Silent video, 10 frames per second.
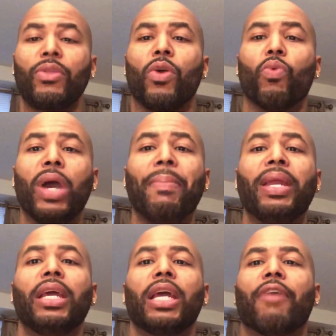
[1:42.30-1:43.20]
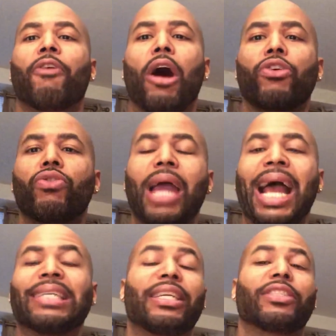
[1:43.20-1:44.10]
Women, for all you
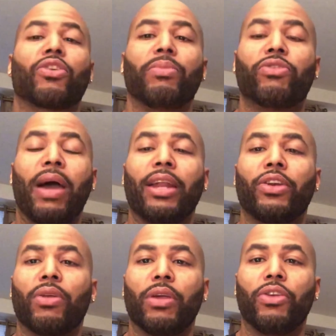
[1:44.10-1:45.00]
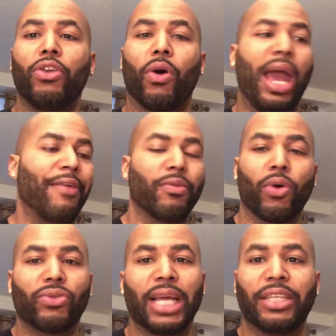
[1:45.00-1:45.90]
guys that's gonna be trying to, have your
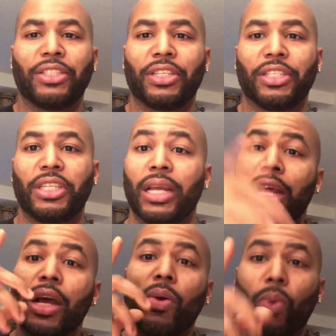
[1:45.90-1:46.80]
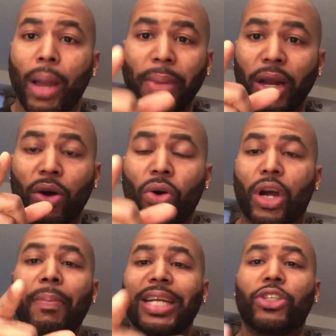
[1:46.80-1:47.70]
rotations and shit, women are gonna
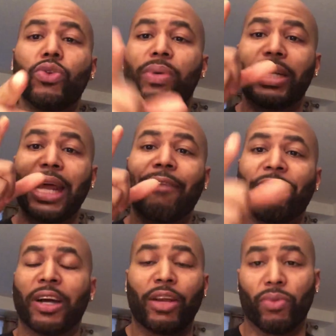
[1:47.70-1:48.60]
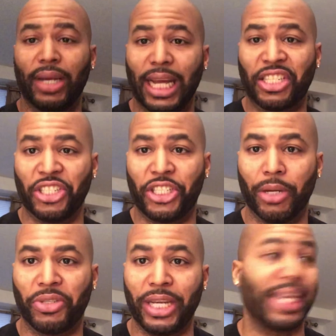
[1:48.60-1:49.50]
come at you with that fucking
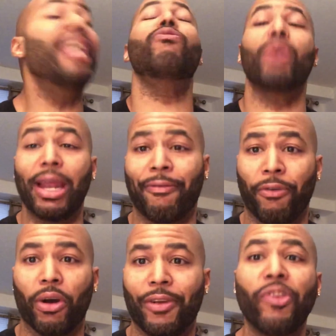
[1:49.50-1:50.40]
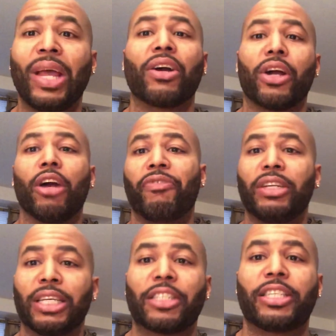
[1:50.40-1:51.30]
relationship shit. Get ready for it. You think a girlfriend
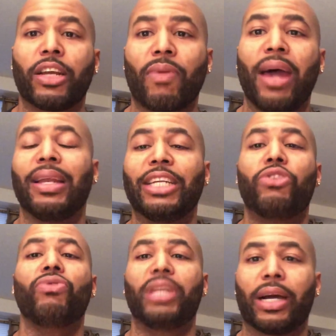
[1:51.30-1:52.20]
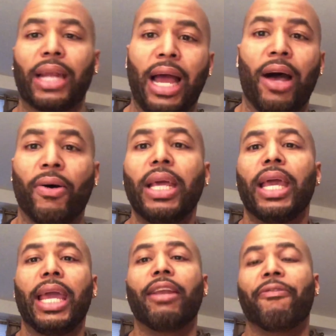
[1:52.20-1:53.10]
just sit around and let you dick her down
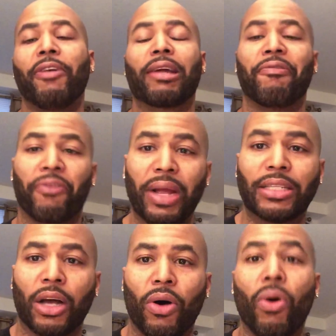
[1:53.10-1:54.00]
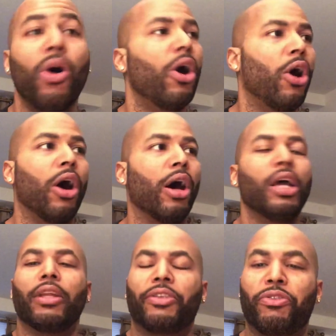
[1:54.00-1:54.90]
in the fucking friend zone, or
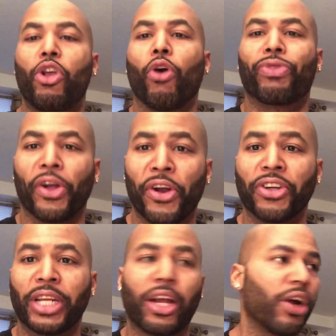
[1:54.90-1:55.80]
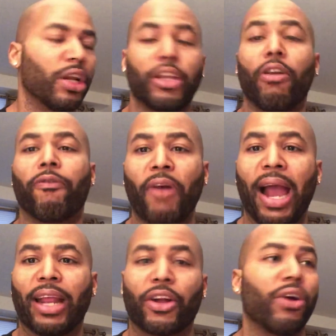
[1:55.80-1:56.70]
your Thursday girl or your
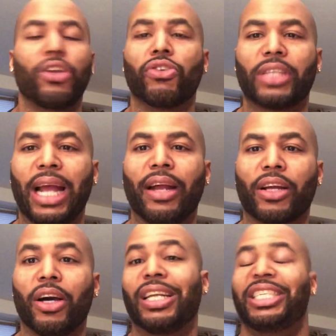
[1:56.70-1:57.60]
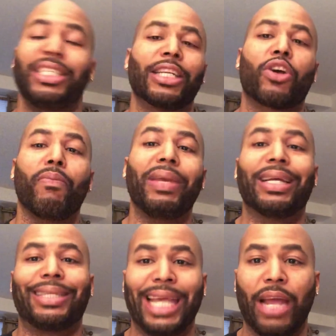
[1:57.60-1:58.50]
Friday girl or your Saturday girl, and she just gonna be
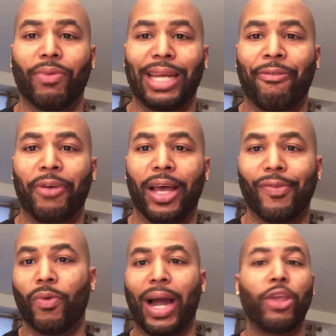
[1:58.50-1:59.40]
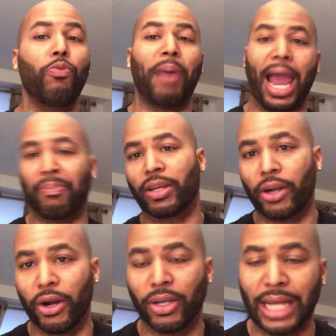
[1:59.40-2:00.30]
content with that forever while you piping
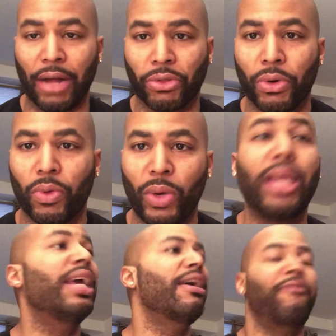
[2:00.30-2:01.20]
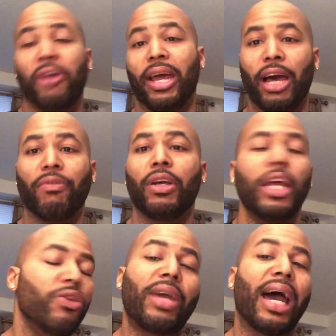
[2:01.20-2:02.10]
girls out during the week forever?
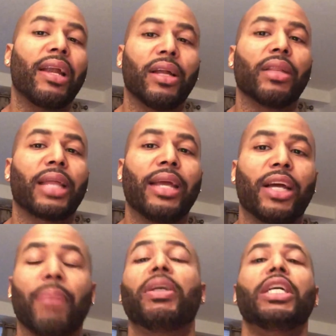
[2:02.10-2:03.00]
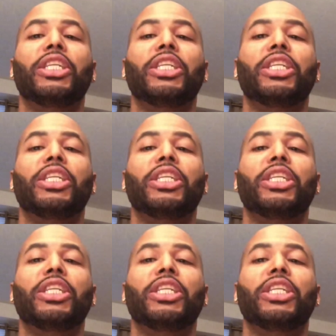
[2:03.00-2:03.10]
You got another thing coming.